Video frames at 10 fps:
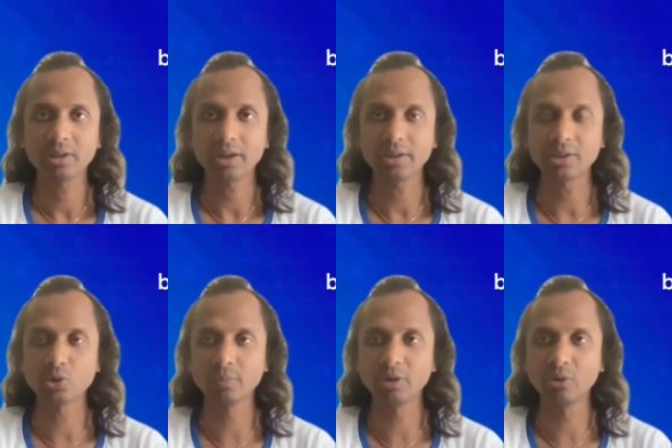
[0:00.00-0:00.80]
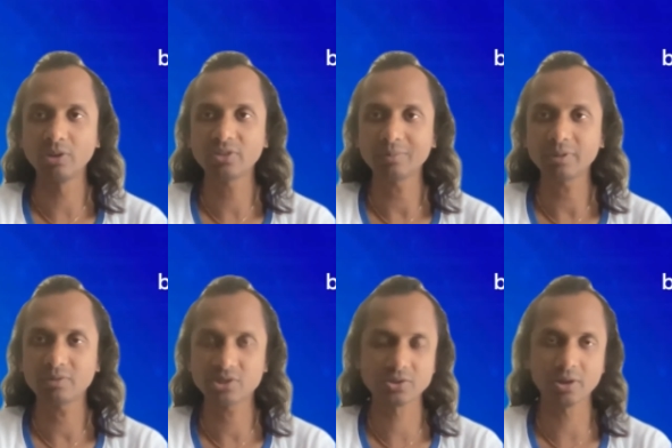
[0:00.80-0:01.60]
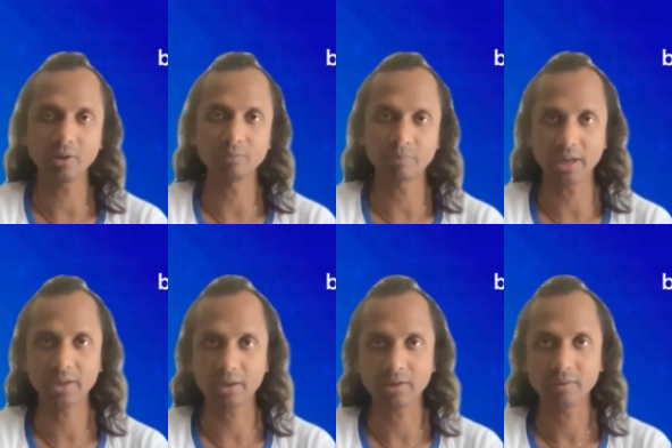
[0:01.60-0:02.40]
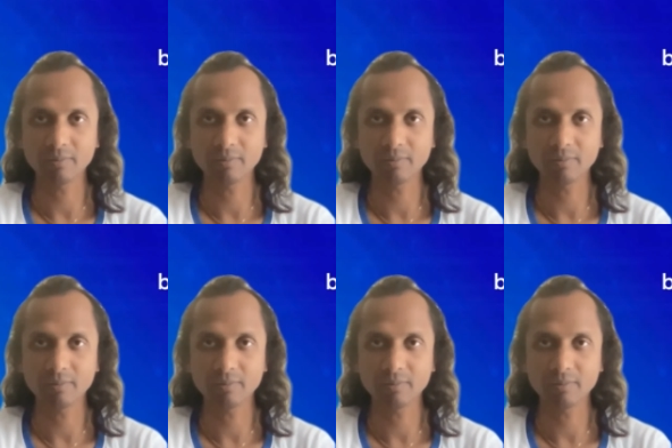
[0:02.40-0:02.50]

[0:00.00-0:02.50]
and they should be doing something which is groundbreaking.